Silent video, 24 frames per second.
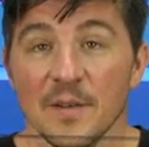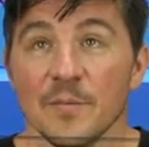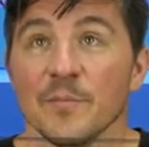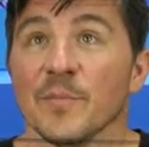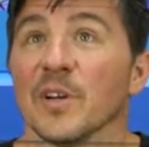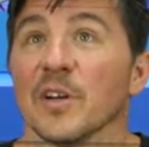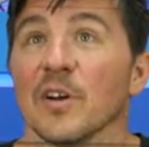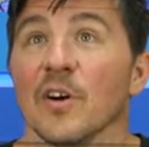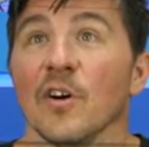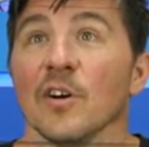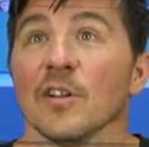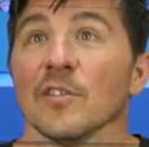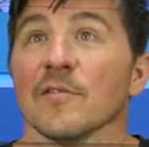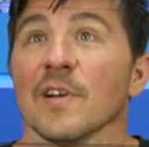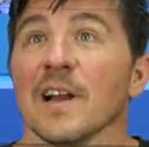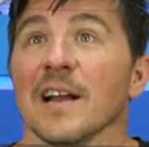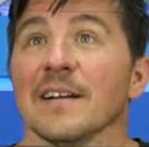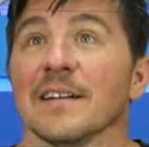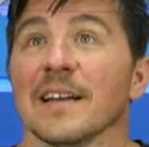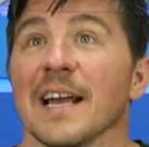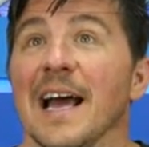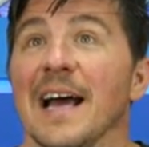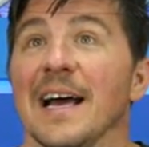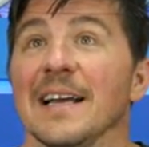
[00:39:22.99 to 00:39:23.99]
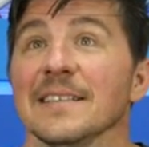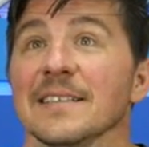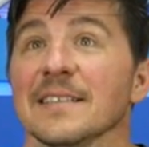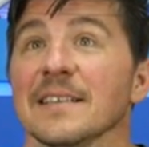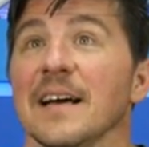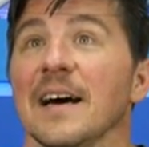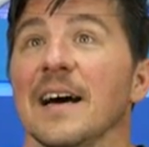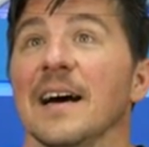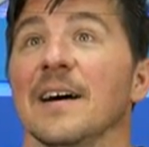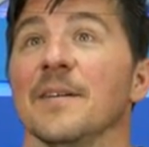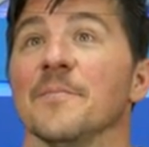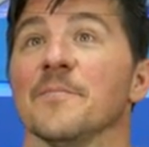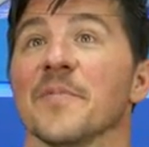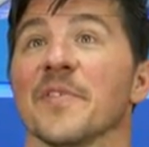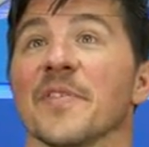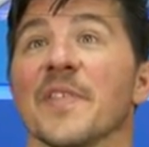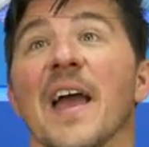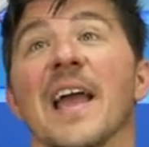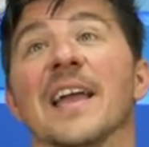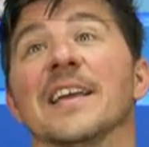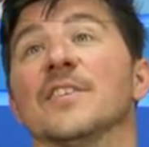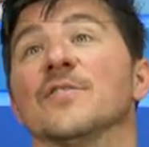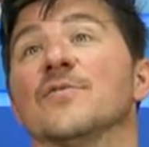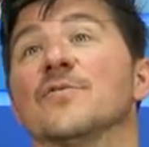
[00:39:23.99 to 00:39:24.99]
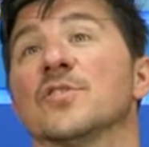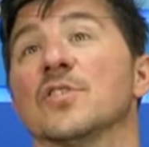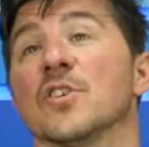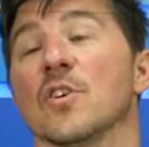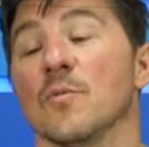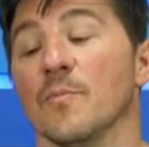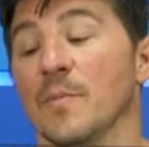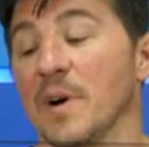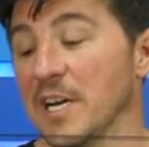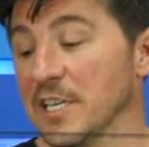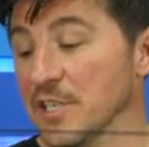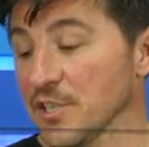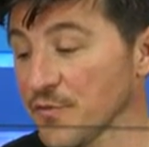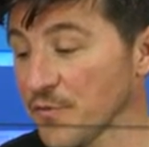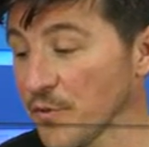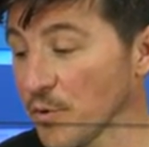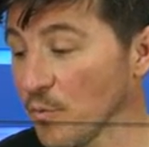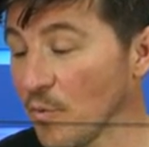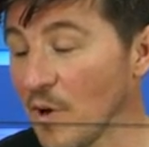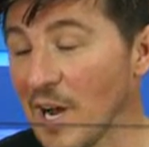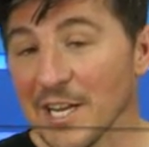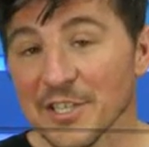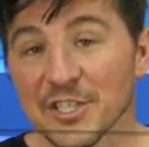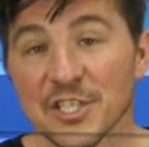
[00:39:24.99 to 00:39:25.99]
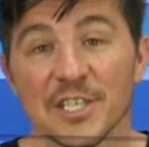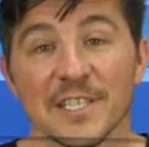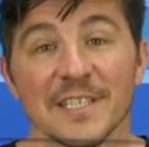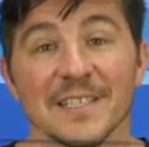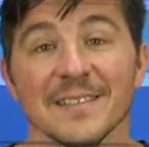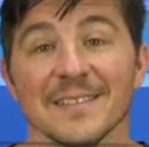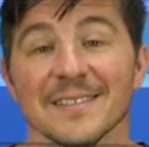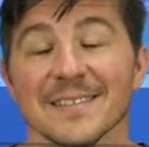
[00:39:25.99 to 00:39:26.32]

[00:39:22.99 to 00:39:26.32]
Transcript: But all around, guys, um, thank you so much for watching.